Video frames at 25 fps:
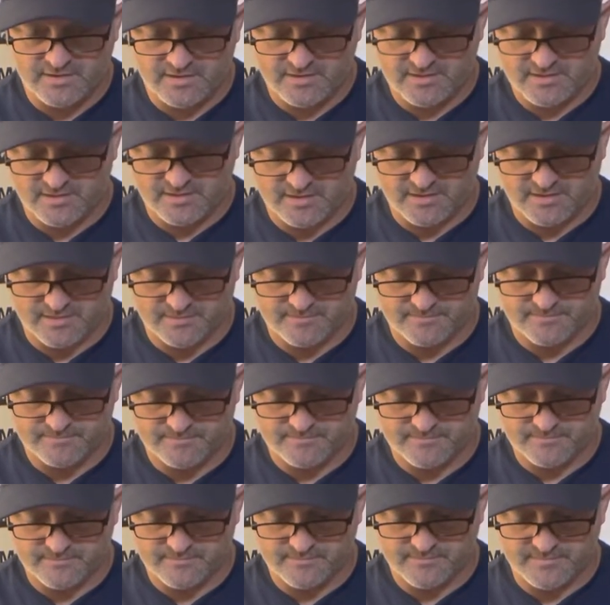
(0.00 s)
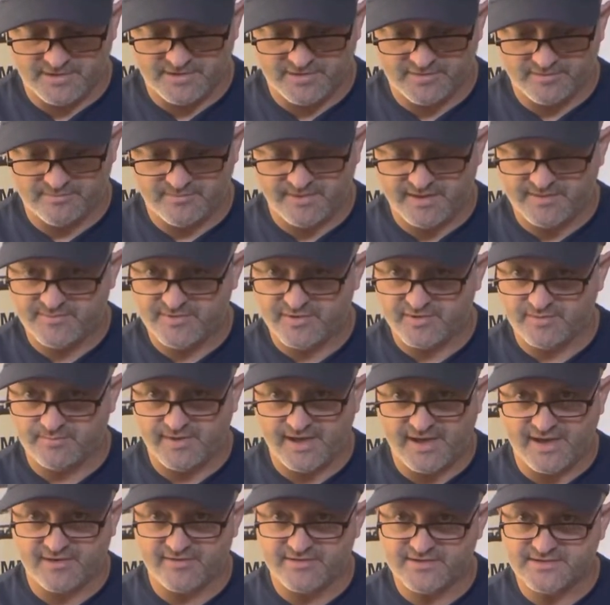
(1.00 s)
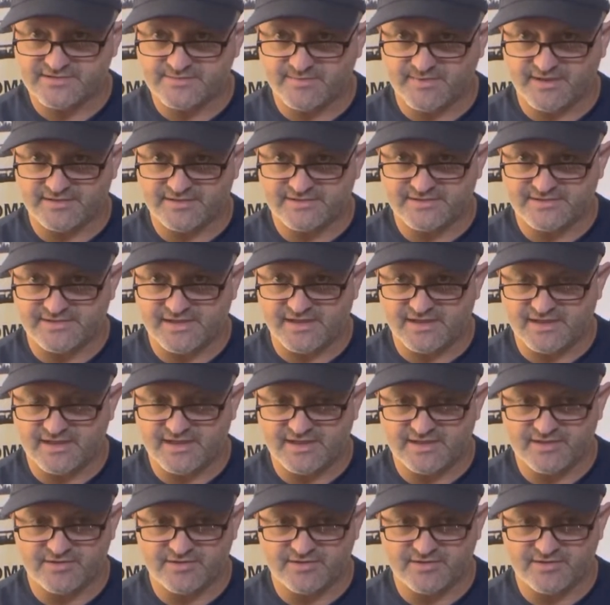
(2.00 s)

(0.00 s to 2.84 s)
um, you know, maybe your battery's about to die.